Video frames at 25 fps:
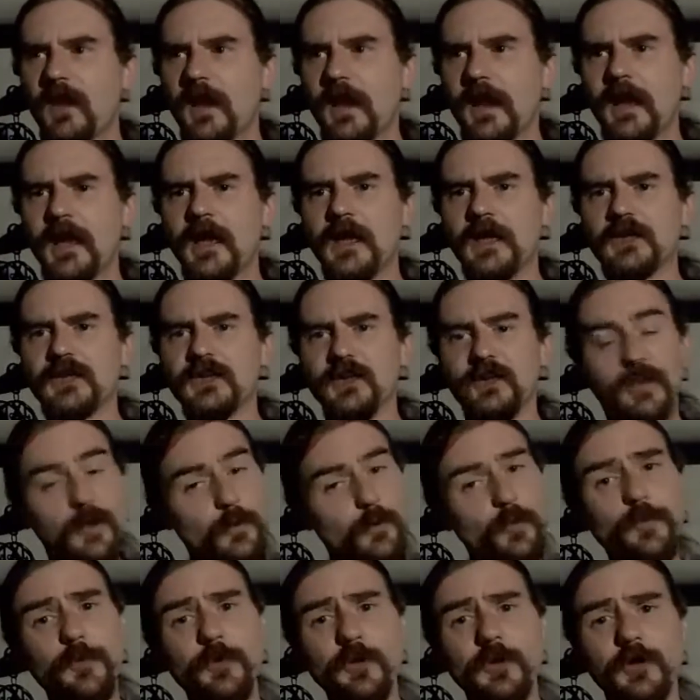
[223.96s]
and they
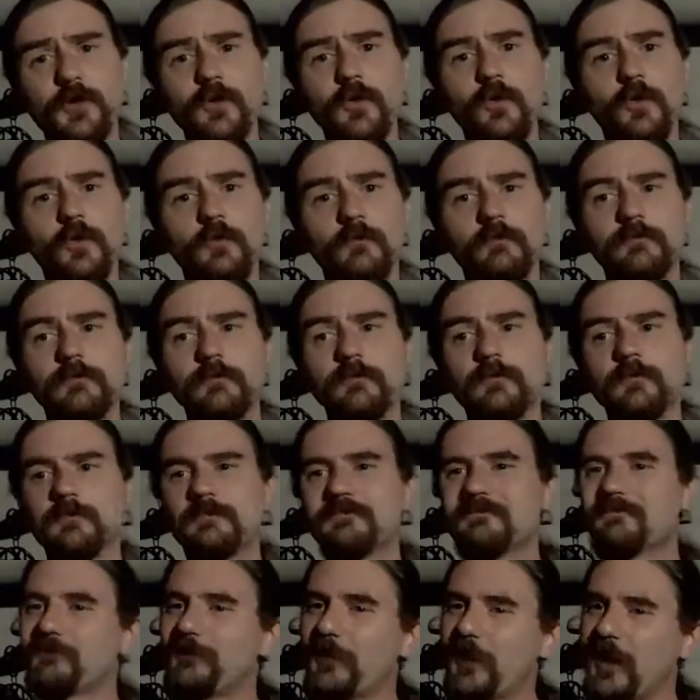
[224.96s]
were pretty cool.
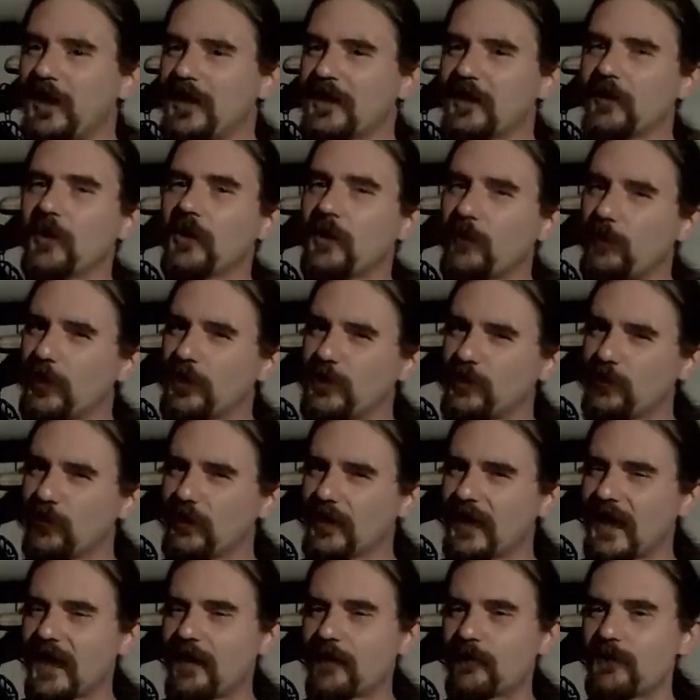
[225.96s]
But when you
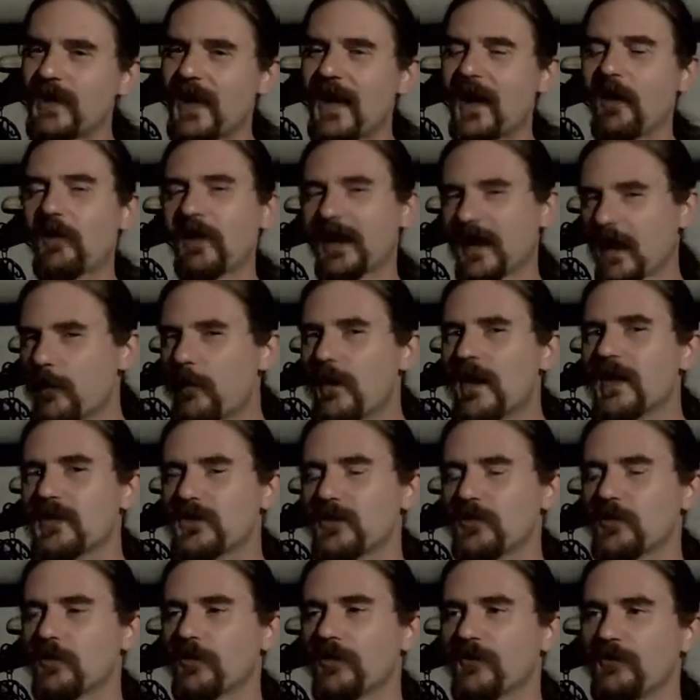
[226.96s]
look at them now, like I might
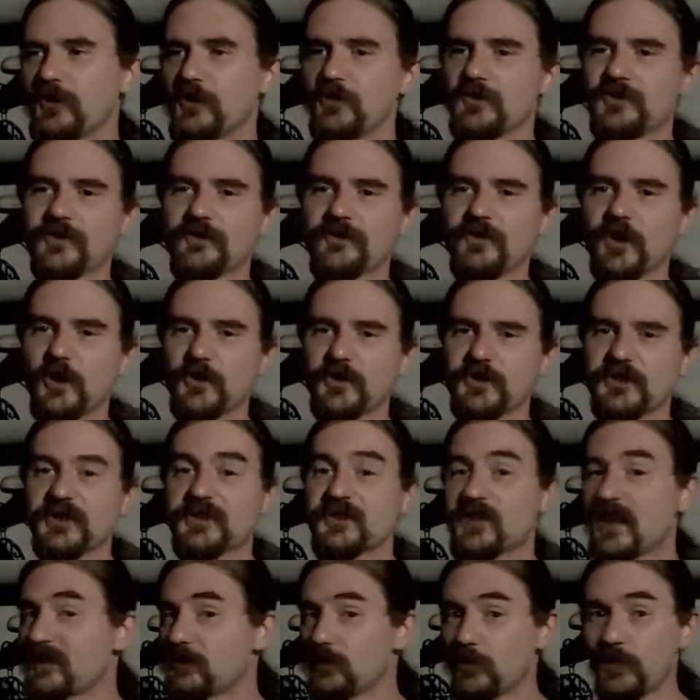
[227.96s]
do reviews of those because
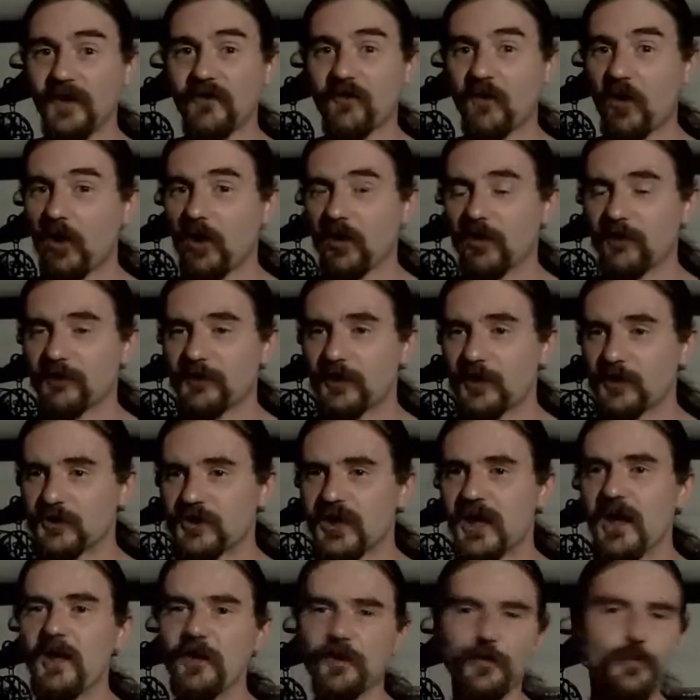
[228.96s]
I do have all of those.
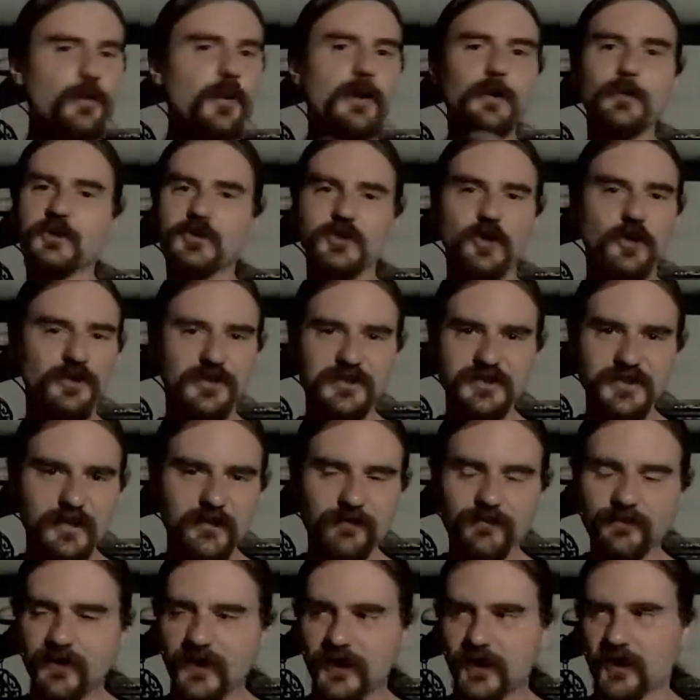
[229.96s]
They're pretty much all the same
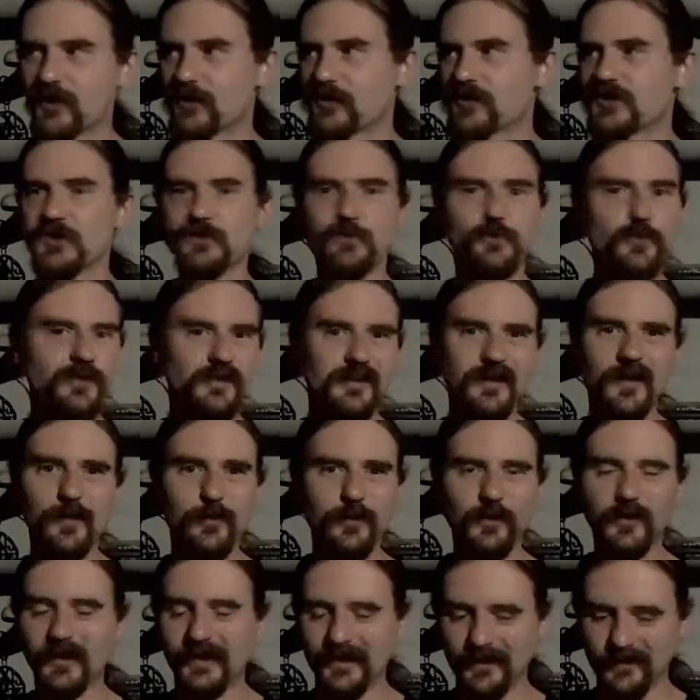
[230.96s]
figure, just with a
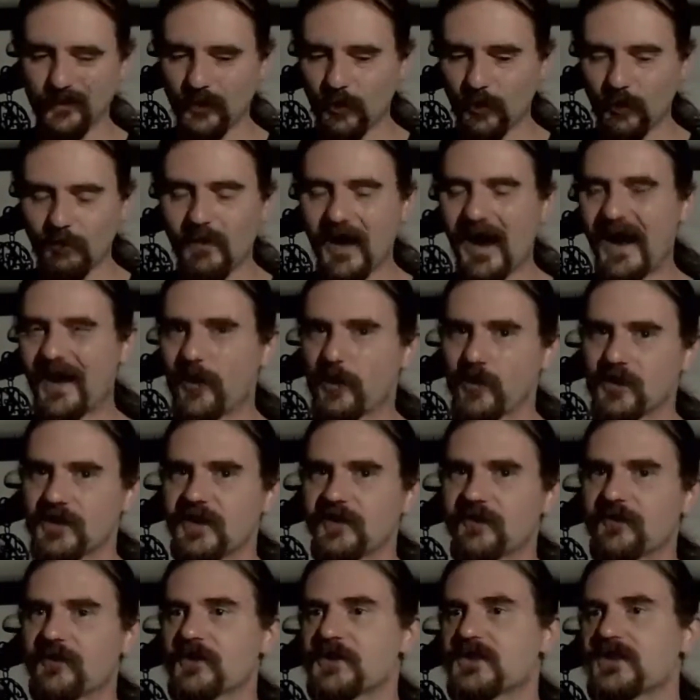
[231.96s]
couple like little minor
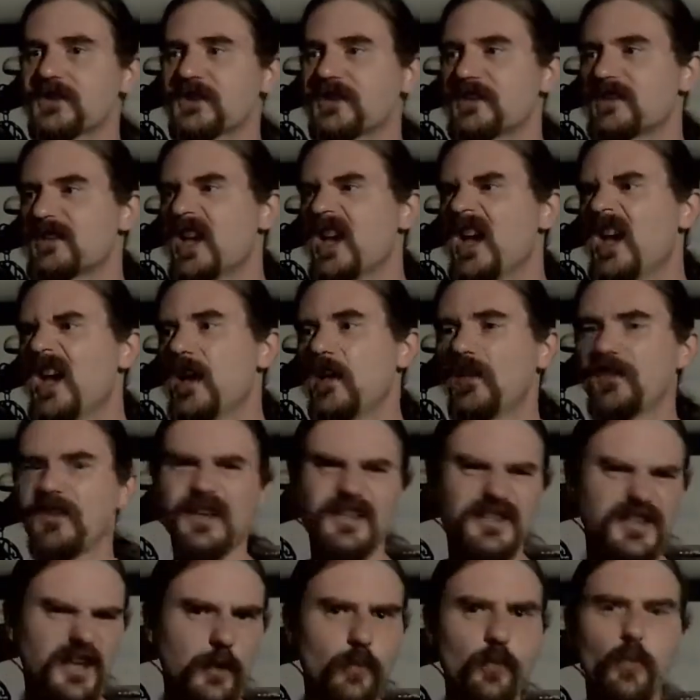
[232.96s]
differences,
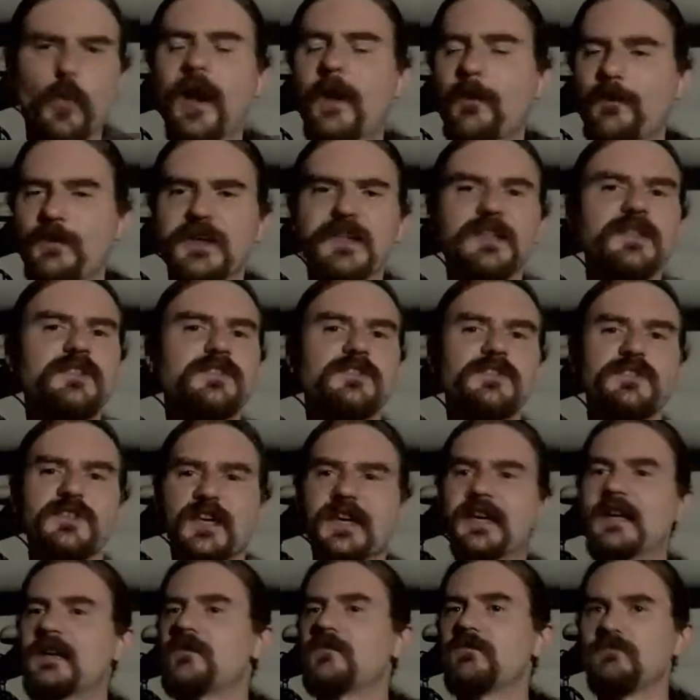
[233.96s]
things like weapons
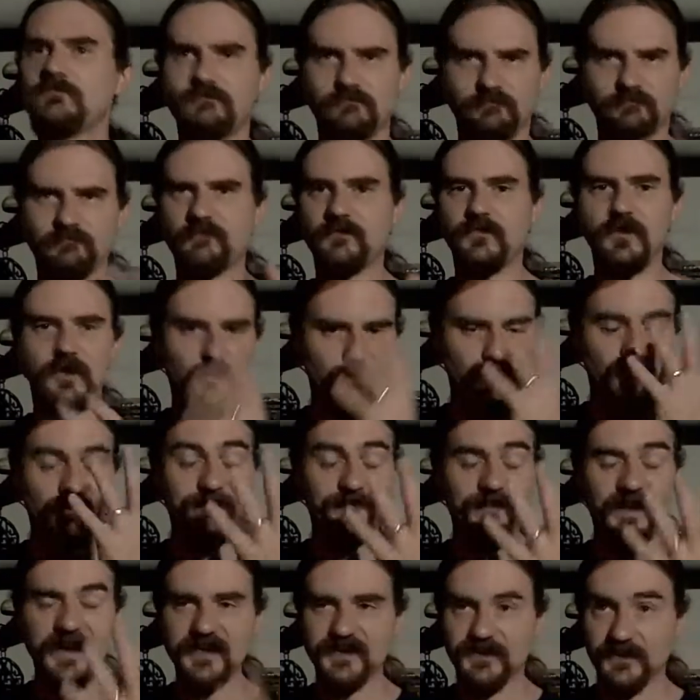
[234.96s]
and the
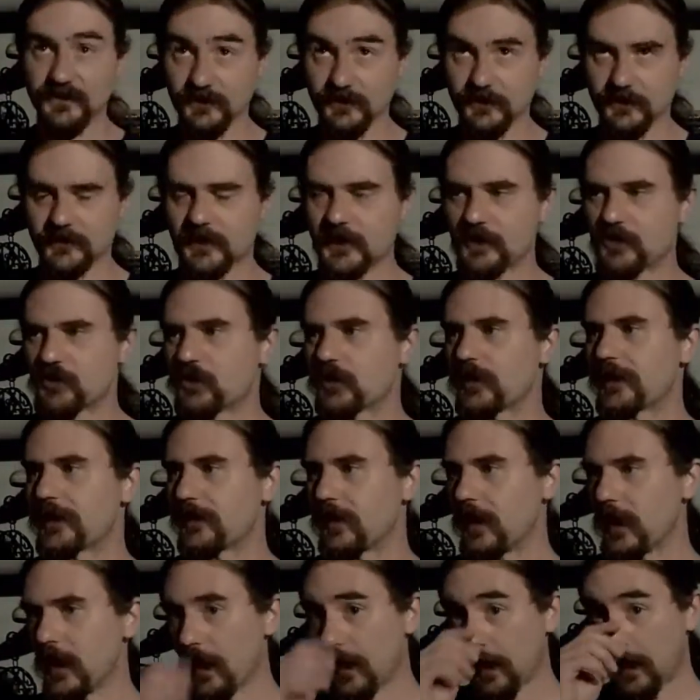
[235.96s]
faces essentially.
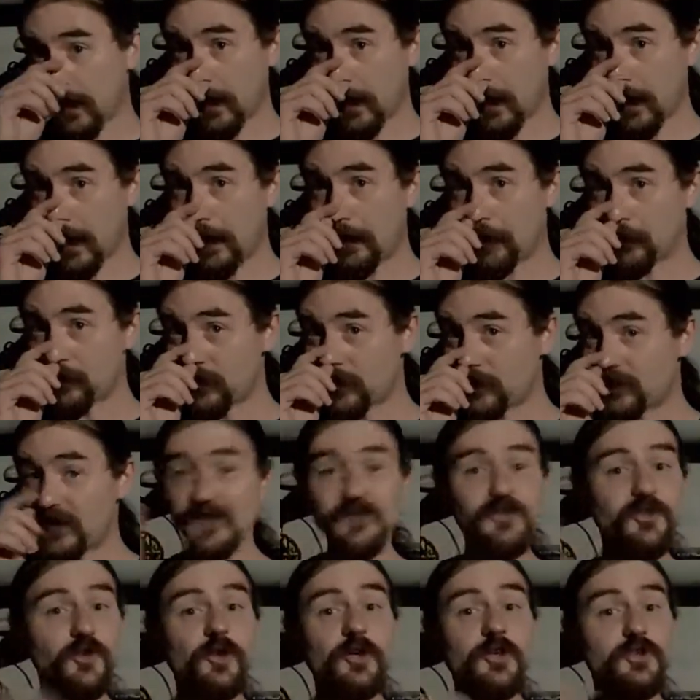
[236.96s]
And then they
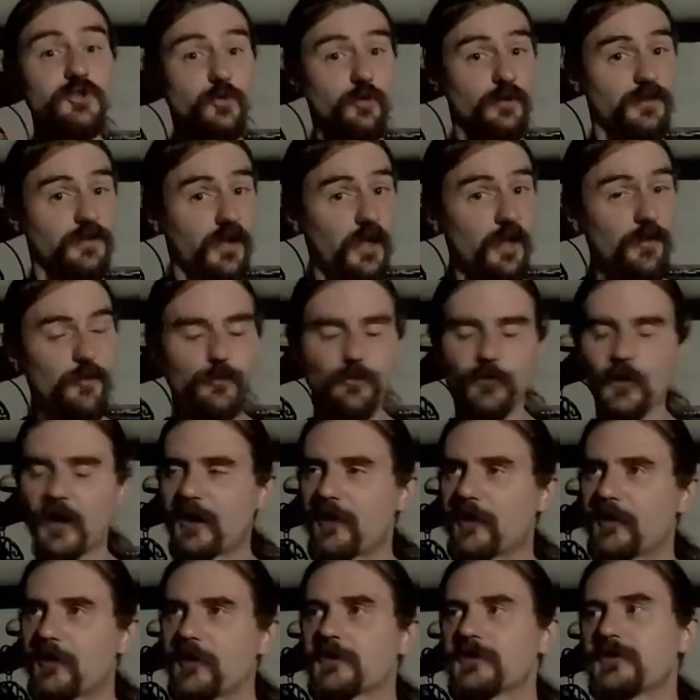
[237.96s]
started doing the other
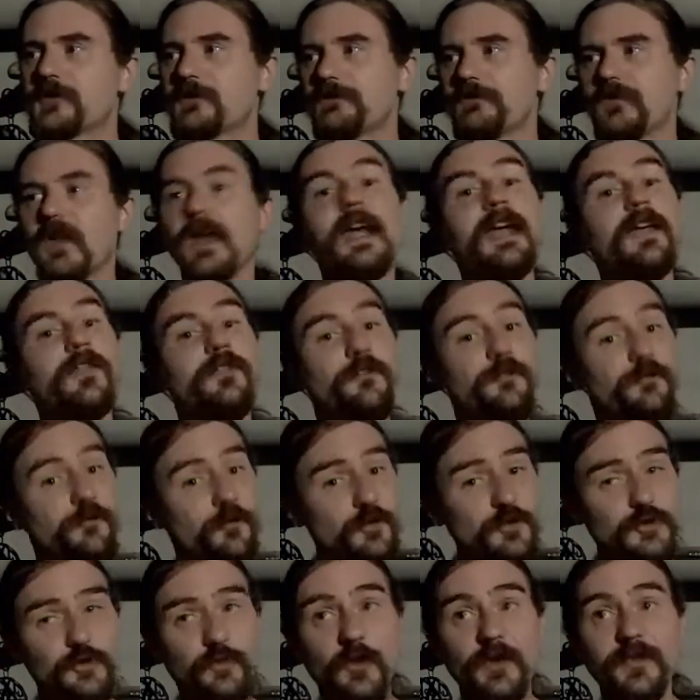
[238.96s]
Predators, and the
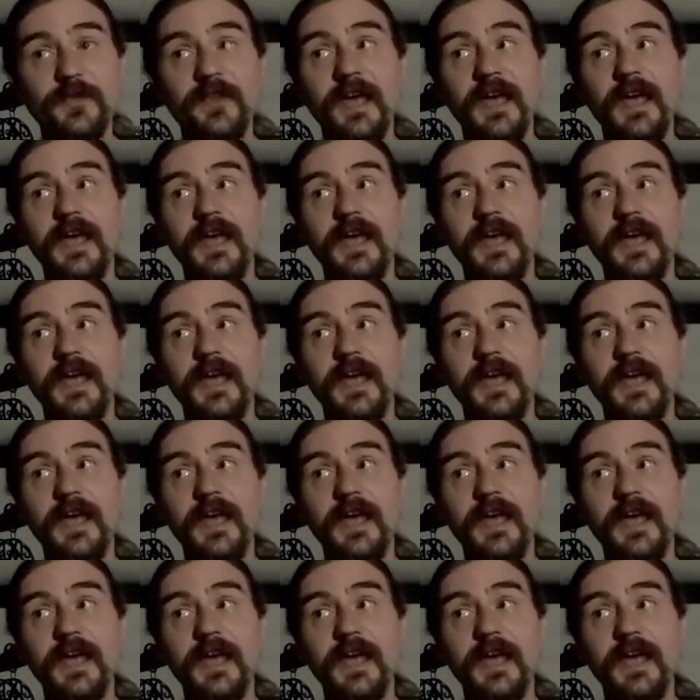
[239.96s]
first one